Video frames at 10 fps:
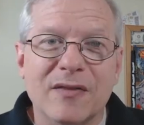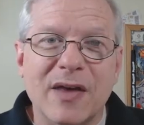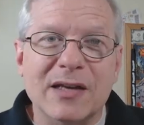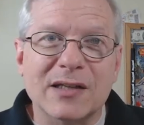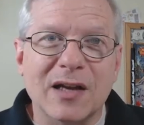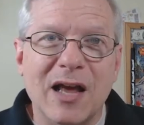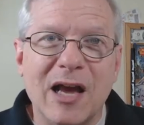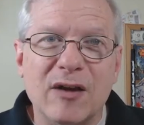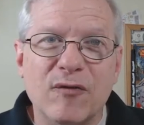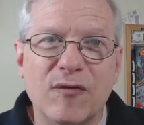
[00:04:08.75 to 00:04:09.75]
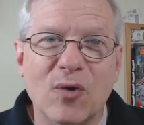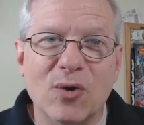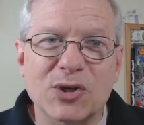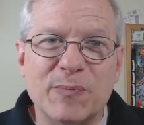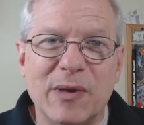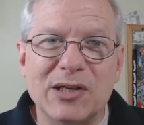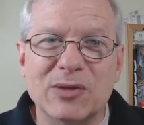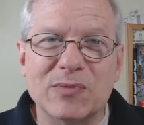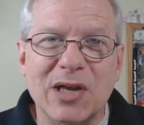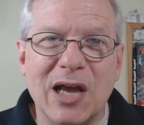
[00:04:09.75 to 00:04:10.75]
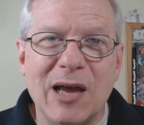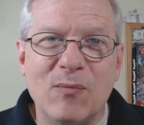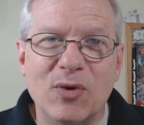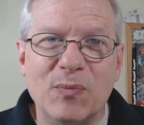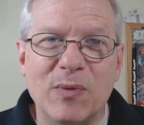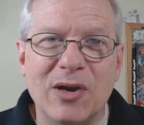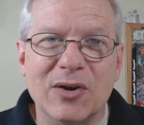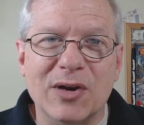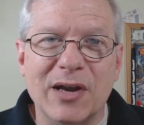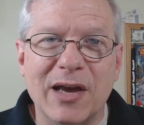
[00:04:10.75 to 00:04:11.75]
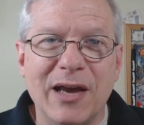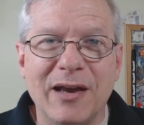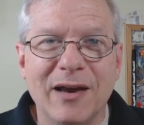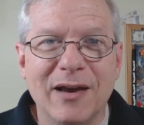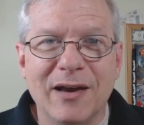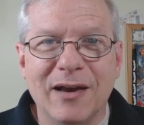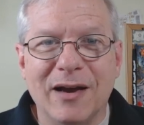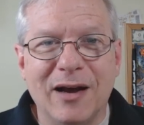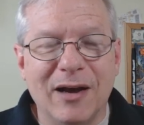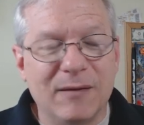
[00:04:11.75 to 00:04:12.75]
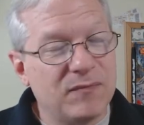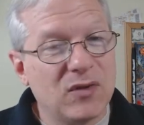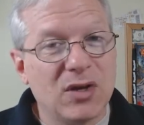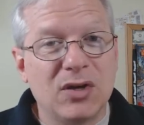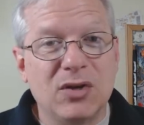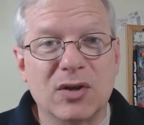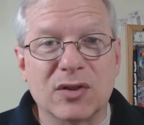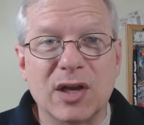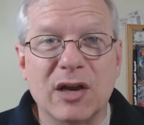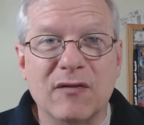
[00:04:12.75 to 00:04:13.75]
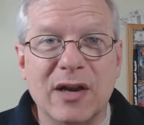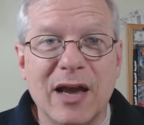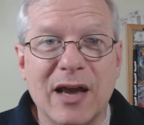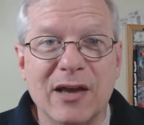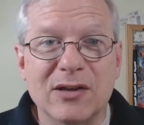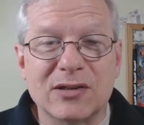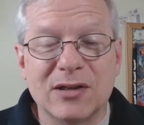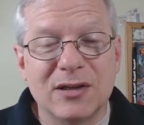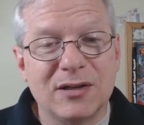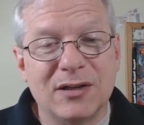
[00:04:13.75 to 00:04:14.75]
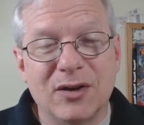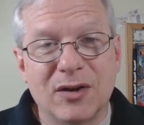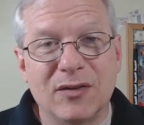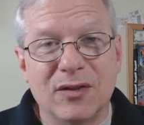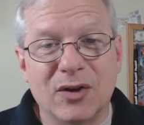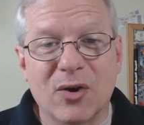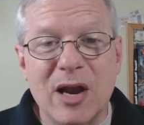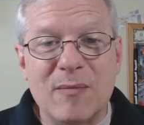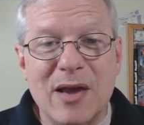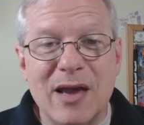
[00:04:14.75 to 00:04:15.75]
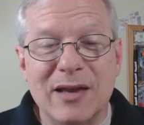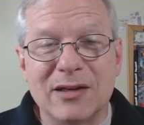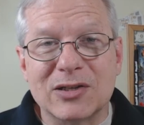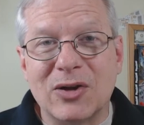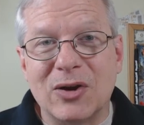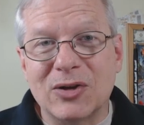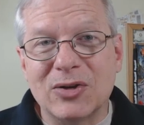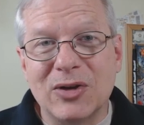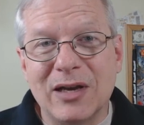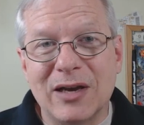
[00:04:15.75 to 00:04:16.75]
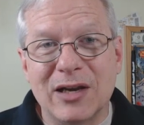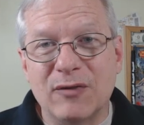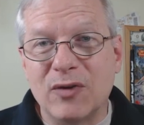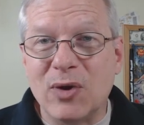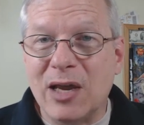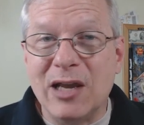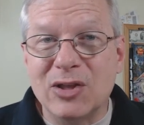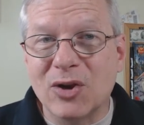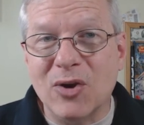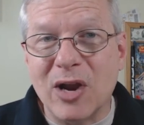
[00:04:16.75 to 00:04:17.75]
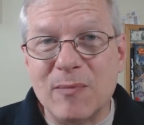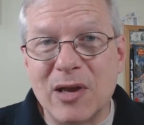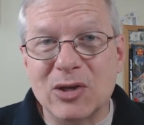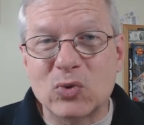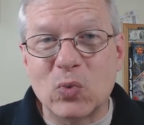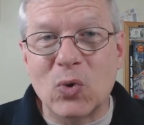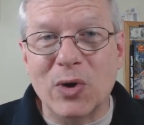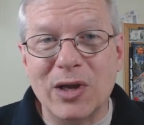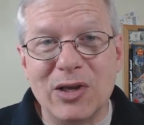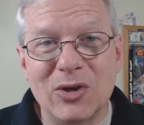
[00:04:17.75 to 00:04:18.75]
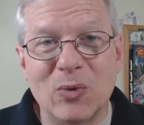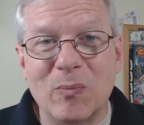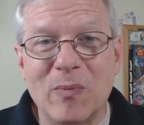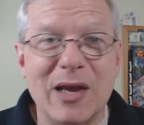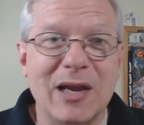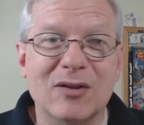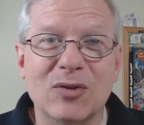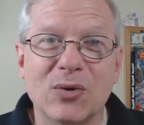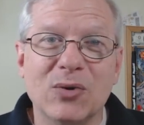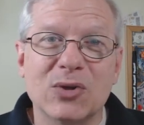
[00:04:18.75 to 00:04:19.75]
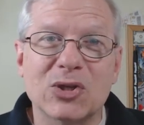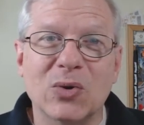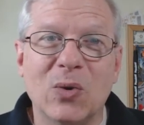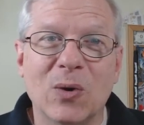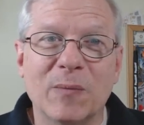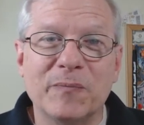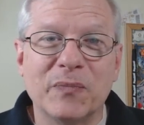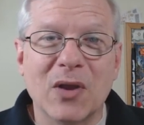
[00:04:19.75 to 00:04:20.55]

Thanks a lot for spending some time with me here today. Uh, you can think of it as you know, the gray man is talking to you, and if you heed the gray man's warning, you'll make it through the storm.